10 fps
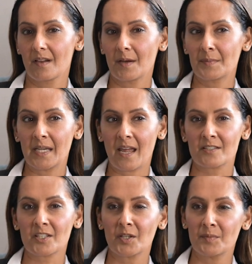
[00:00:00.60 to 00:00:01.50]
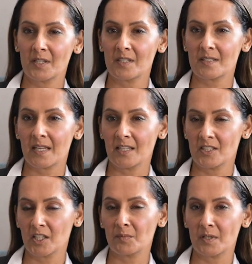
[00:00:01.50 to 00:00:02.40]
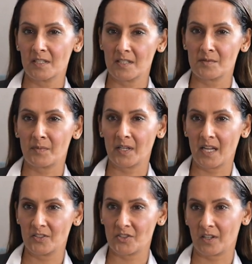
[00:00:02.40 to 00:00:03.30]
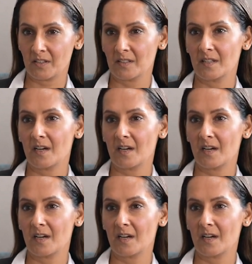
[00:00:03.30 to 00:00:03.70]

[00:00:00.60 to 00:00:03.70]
I mean, as a community, Indian communities by nature